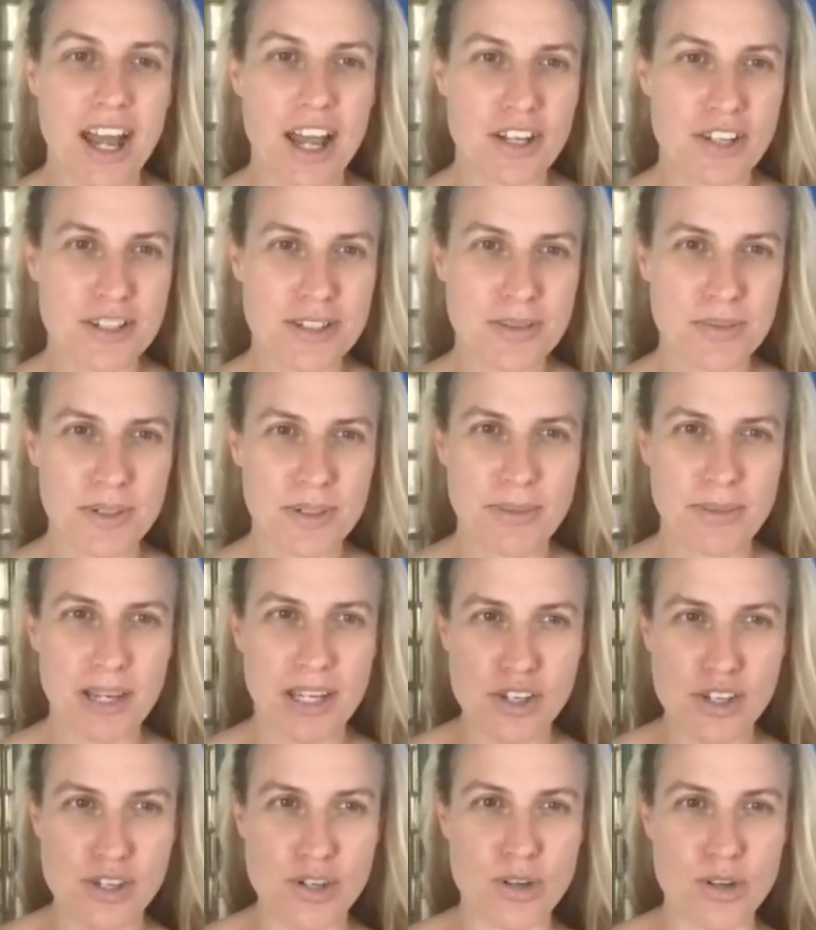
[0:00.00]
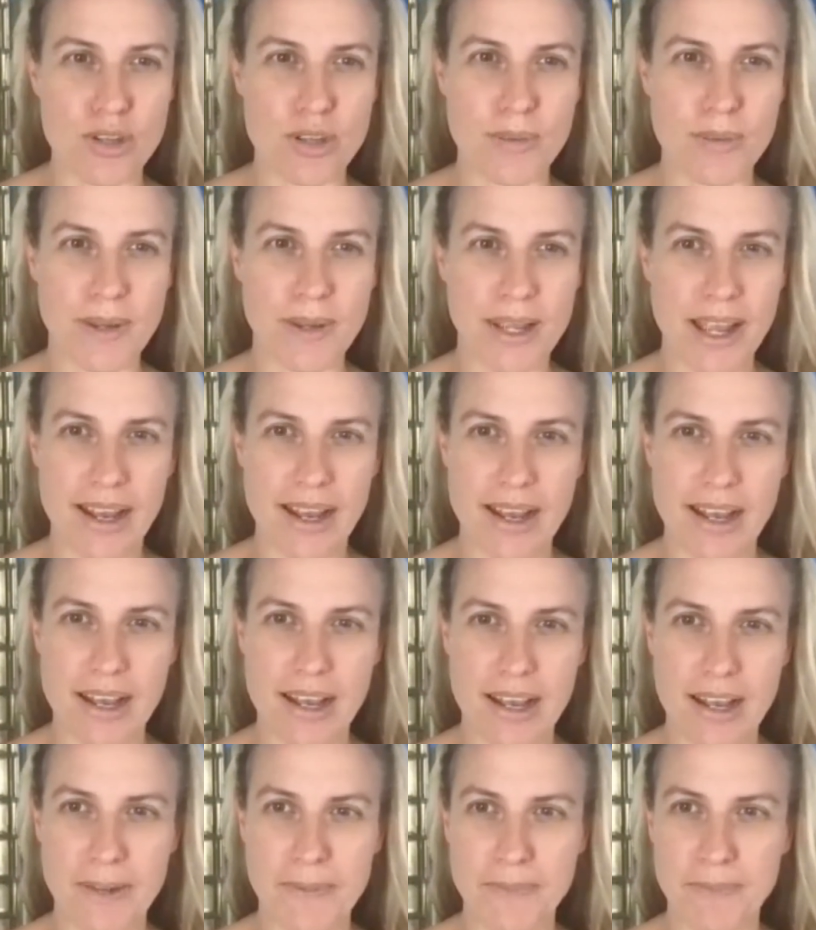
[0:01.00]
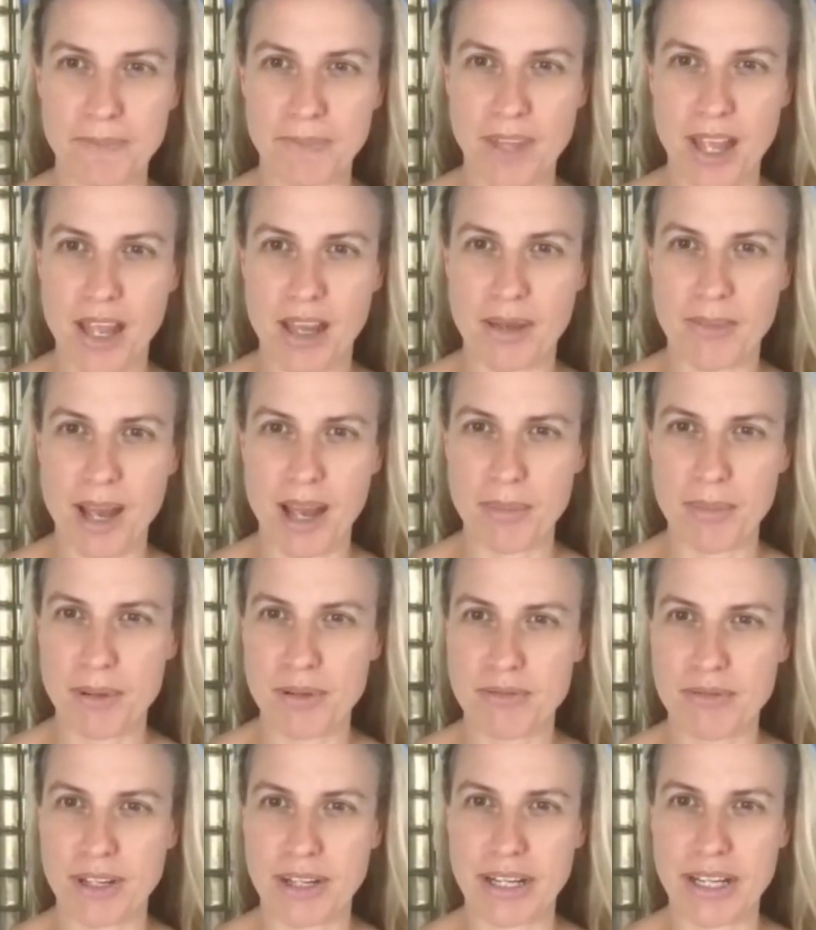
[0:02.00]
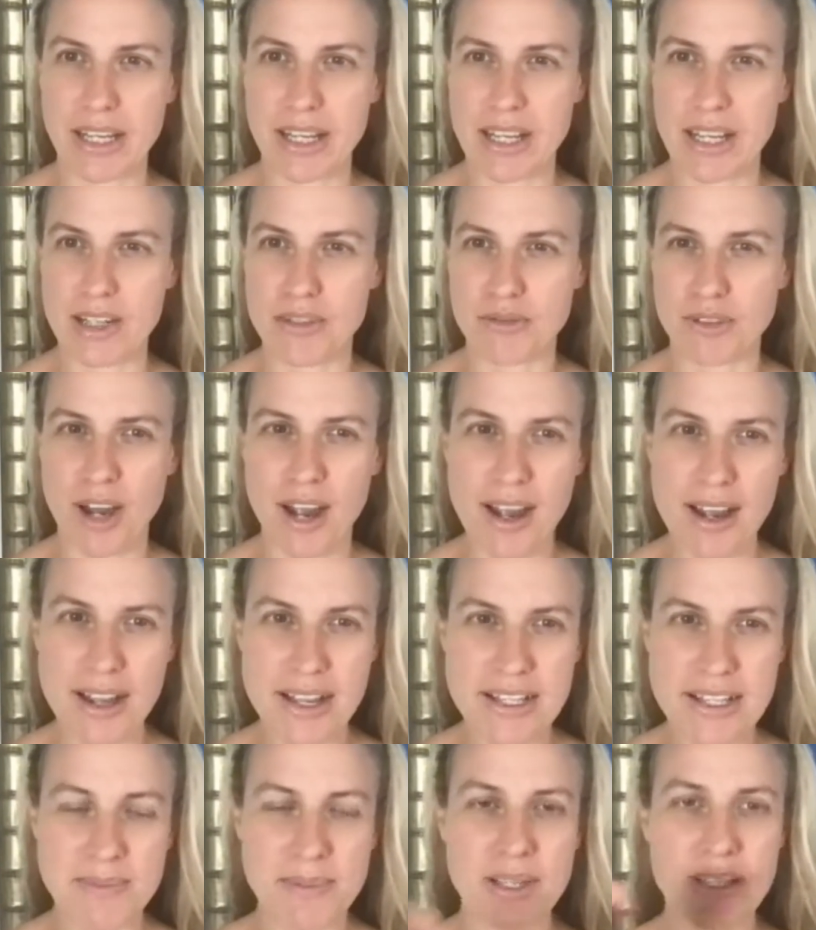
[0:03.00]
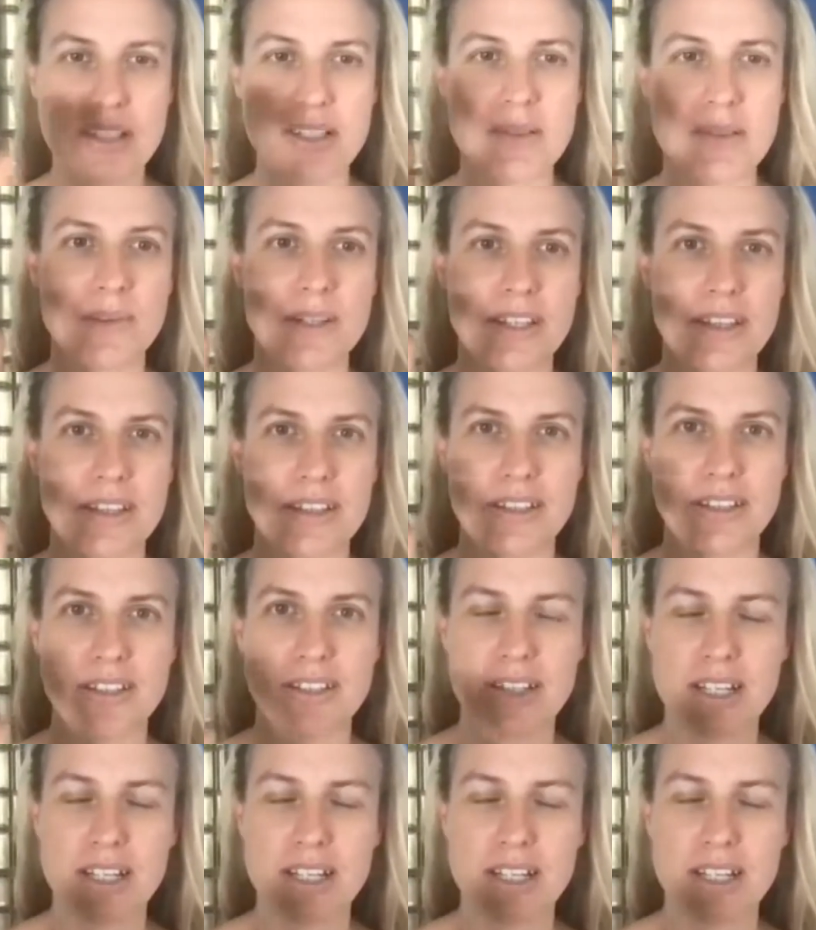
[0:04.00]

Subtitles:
I just want to make sure that we are up and running in Rise, because when the